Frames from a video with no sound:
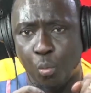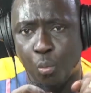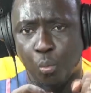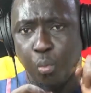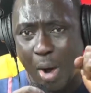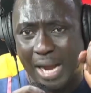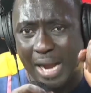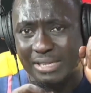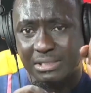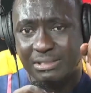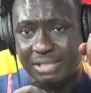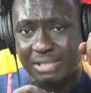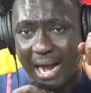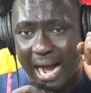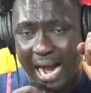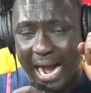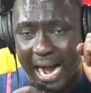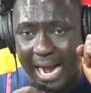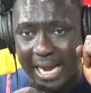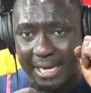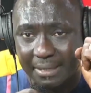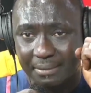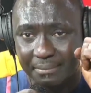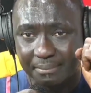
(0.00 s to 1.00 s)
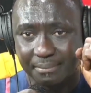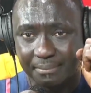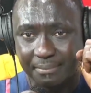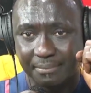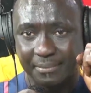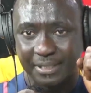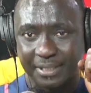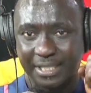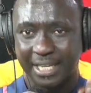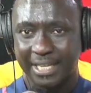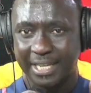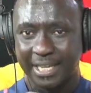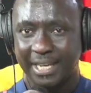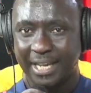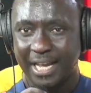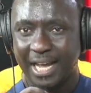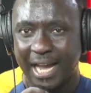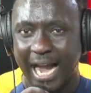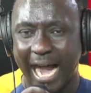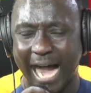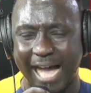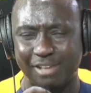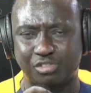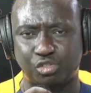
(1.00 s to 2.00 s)
One time,
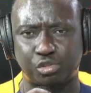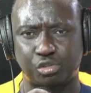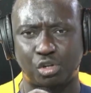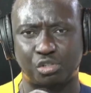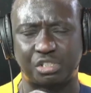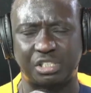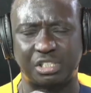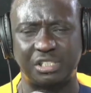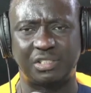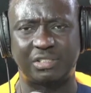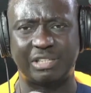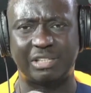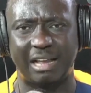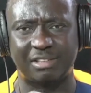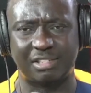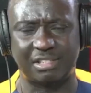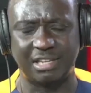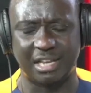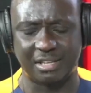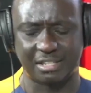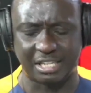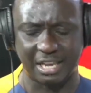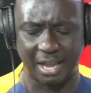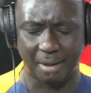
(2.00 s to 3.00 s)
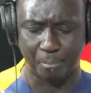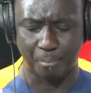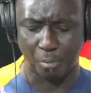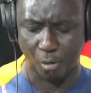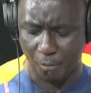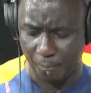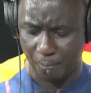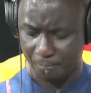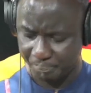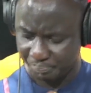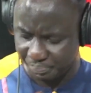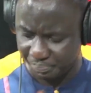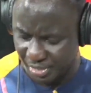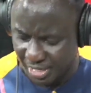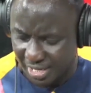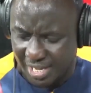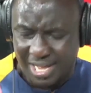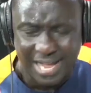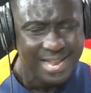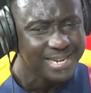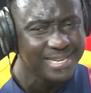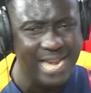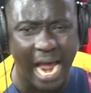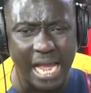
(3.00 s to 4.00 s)
as Rochin says, yes, Ebo.
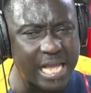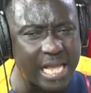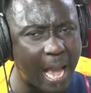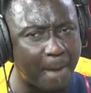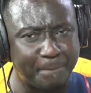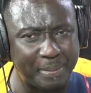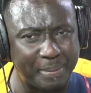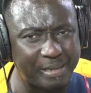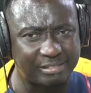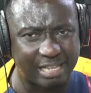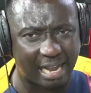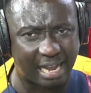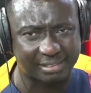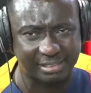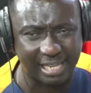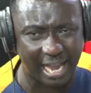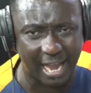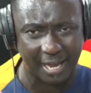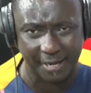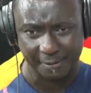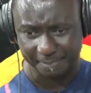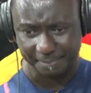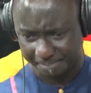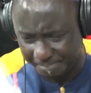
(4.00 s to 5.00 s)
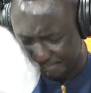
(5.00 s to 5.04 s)
Nay, ye Peter say,